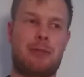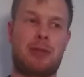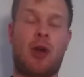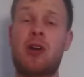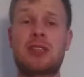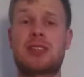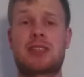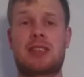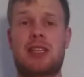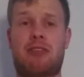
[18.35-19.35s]

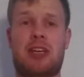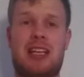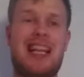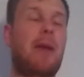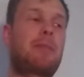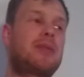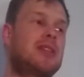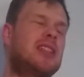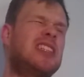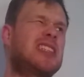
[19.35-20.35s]
because the club
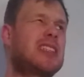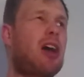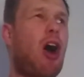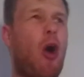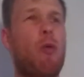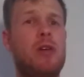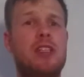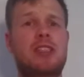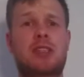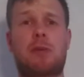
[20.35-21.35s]
is
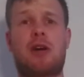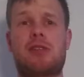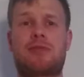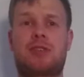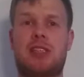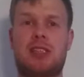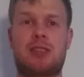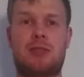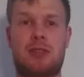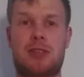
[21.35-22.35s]
only 12
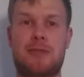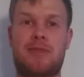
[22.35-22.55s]
years old.